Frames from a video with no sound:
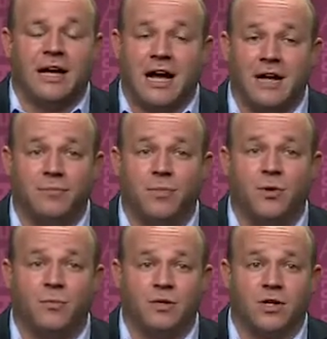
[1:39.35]
and
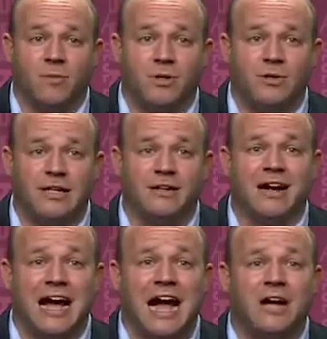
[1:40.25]
boom, coming out here,
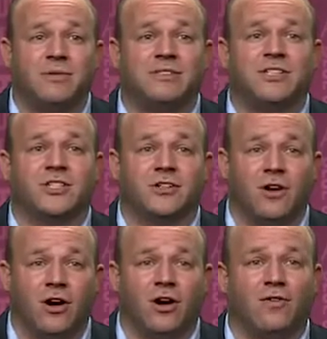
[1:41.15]
acquisition
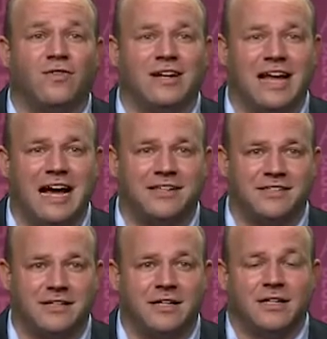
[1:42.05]
of an asset.